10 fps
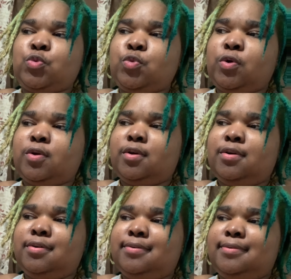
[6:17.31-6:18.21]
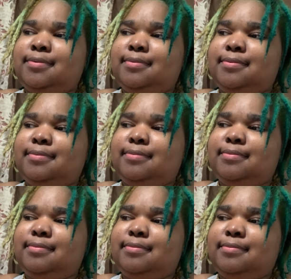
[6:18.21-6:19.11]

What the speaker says: [no speech]